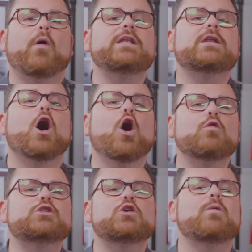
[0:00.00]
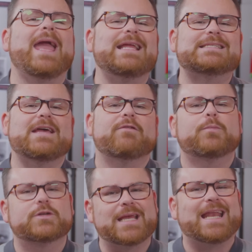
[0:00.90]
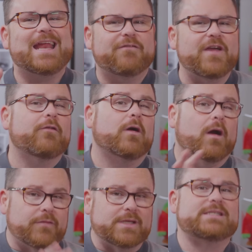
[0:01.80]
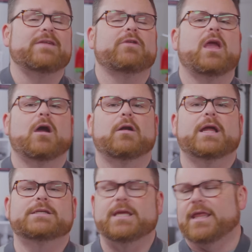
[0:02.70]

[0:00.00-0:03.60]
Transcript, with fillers: point zero two eight seven percent in favor of the seventy-eight hundred X T.